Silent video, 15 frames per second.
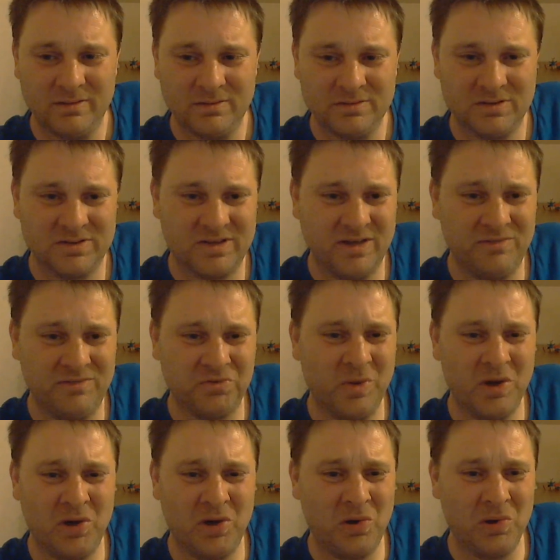to see
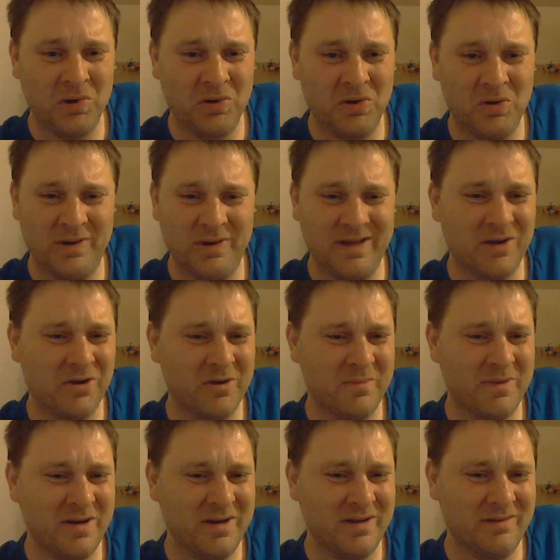through it all and go, well, hang on a
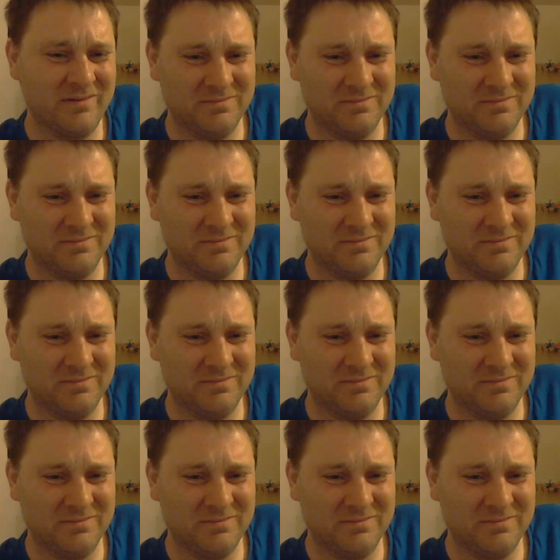minute.